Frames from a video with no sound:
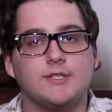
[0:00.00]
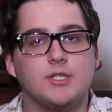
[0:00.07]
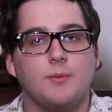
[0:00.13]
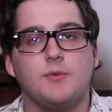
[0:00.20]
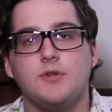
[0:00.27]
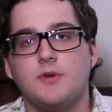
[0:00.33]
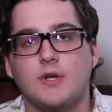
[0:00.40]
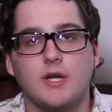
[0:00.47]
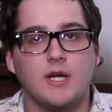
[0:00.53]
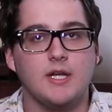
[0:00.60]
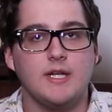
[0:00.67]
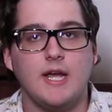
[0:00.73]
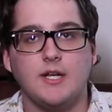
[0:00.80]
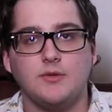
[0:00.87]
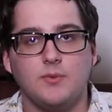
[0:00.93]
someone you can
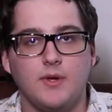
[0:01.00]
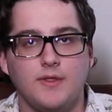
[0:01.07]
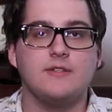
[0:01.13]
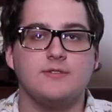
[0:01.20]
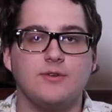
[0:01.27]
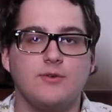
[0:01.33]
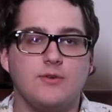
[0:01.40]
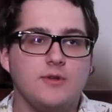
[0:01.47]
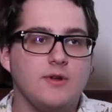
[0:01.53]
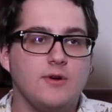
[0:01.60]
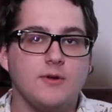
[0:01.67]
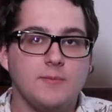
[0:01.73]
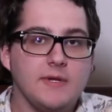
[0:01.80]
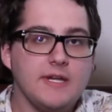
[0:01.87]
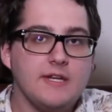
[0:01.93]
connect with. So, you know,
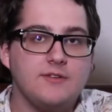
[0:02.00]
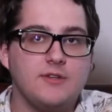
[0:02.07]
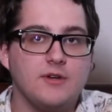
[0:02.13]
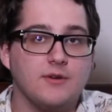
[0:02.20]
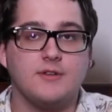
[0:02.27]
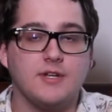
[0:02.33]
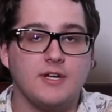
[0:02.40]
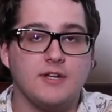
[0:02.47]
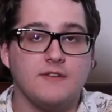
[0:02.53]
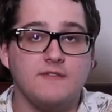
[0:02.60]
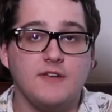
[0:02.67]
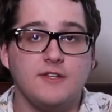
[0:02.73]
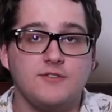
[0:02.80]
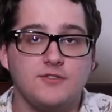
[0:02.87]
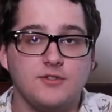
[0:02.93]
it'd be easier to
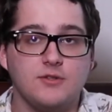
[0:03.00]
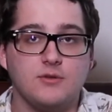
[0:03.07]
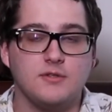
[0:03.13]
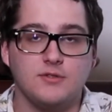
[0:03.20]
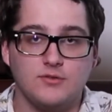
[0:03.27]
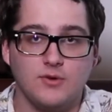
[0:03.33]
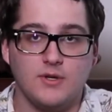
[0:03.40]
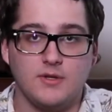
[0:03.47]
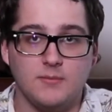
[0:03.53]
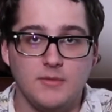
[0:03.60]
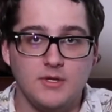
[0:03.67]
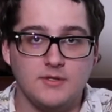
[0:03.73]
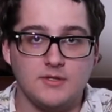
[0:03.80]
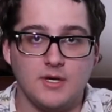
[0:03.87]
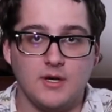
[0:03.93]
convince you to join the
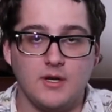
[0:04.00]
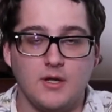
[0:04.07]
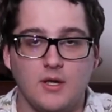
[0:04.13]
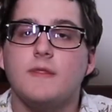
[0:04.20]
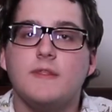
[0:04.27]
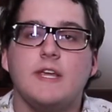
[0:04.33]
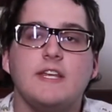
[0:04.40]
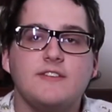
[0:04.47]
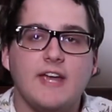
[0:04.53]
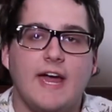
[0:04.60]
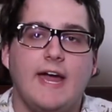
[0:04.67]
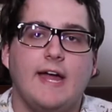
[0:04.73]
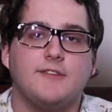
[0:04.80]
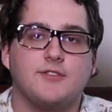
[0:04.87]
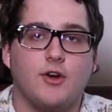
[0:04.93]
military. These
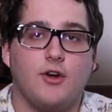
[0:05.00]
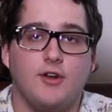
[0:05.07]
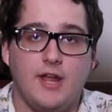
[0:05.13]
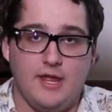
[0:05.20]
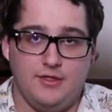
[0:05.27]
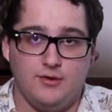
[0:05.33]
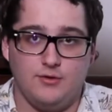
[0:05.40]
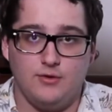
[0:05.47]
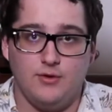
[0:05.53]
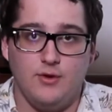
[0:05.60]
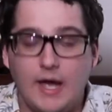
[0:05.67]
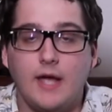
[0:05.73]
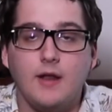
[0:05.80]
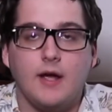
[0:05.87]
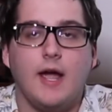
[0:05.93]
ads are unethical.
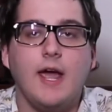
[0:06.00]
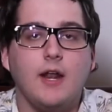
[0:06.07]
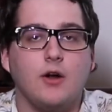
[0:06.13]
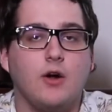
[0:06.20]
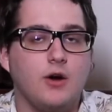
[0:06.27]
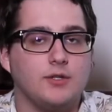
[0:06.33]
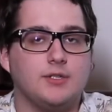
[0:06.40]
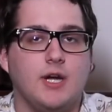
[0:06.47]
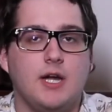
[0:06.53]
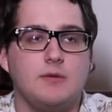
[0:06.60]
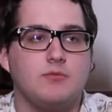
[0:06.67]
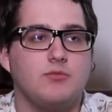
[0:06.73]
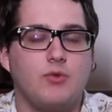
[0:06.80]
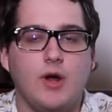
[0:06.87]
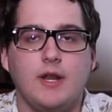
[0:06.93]
I, I had a hard
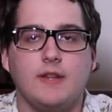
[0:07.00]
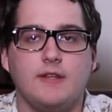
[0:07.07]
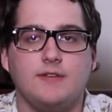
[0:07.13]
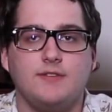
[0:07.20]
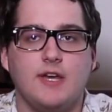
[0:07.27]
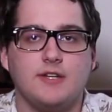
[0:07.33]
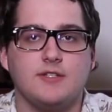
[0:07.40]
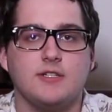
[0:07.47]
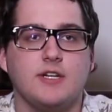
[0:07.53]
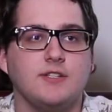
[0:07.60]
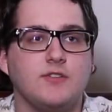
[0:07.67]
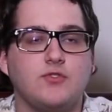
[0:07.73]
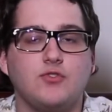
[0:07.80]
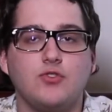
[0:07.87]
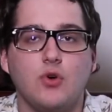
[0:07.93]
time writing this section because
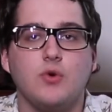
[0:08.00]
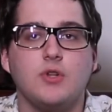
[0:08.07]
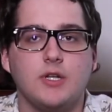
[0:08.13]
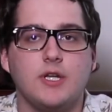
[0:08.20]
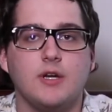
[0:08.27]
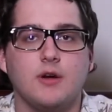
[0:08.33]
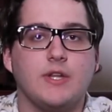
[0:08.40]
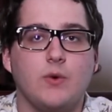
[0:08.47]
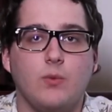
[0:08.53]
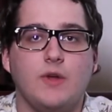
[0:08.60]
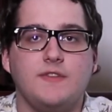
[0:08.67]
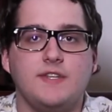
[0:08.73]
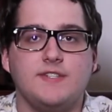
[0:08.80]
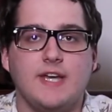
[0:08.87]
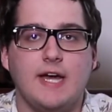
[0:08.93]
it's so clear that what
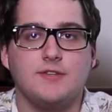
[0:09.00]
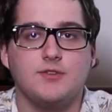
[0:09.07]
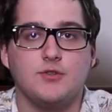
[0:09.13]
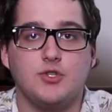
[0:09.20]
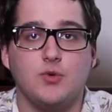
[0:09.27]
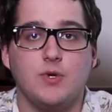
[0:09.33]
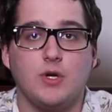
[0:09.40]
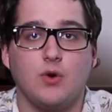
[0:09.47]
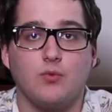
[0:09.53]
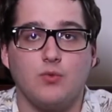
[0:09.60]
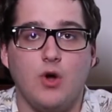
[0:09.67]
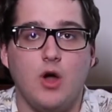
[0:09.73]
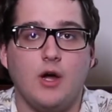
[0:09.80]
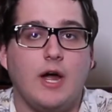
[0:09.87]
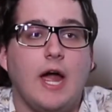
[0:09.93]
these ads are doing are
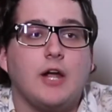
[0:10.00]
wrong, I